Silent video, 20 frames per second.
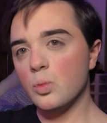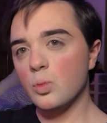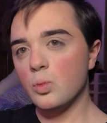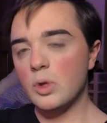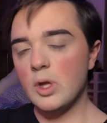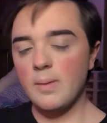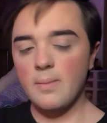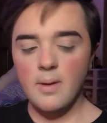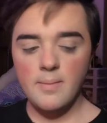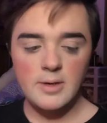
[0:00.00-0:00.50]

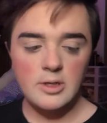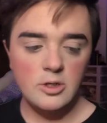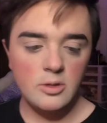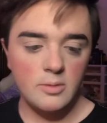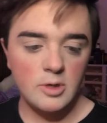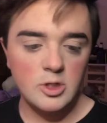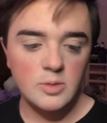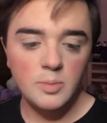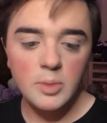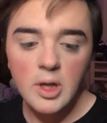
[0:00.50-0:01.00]
That might be too
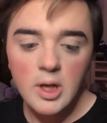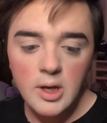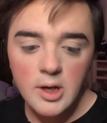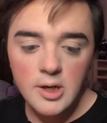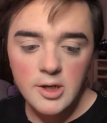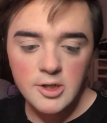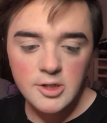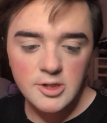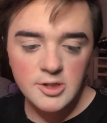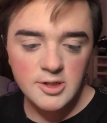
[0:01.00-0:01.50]
much
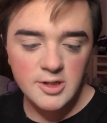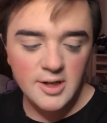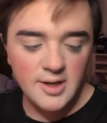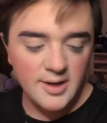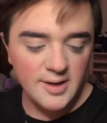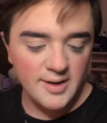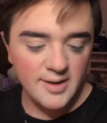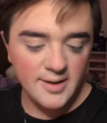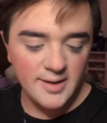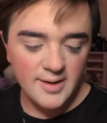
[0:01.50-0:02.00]
blush.
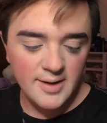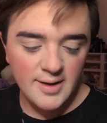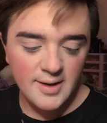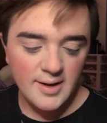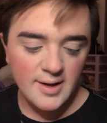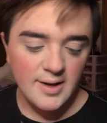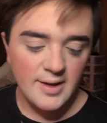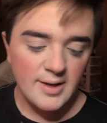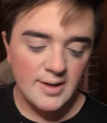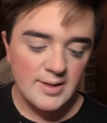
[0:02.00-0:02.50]

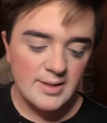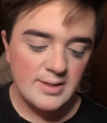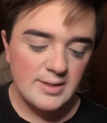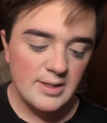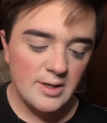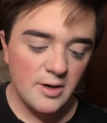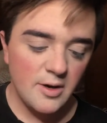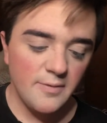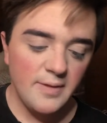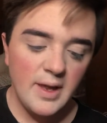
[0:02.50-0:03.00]

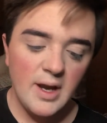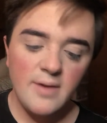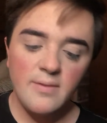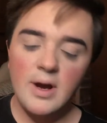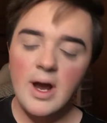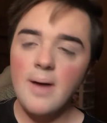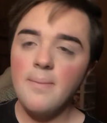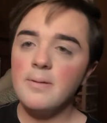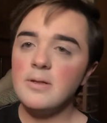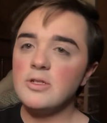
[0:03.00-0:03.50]
So if that ever
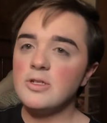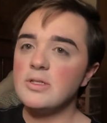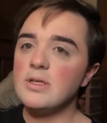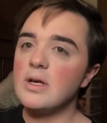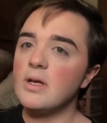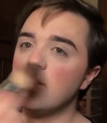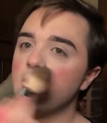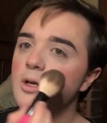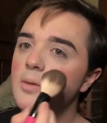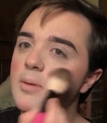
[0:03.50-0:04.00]
happens, just take
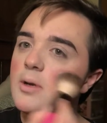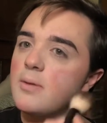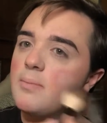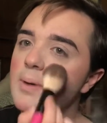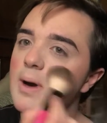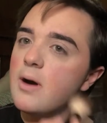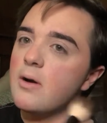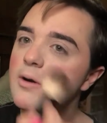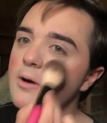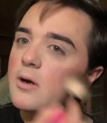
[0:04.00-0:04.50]
a little bit of
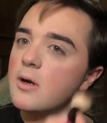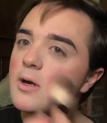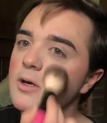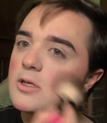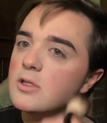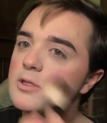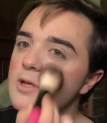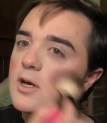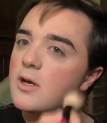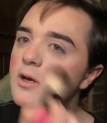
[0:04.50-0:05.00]
powder and
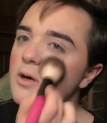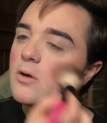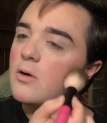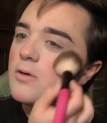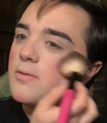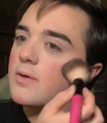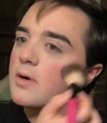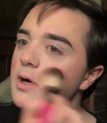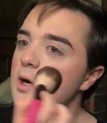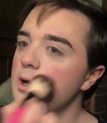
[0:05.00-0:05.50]
just kind of go
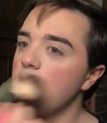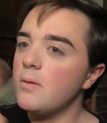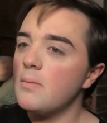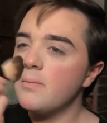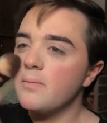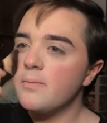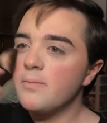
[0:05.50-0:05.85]
over it.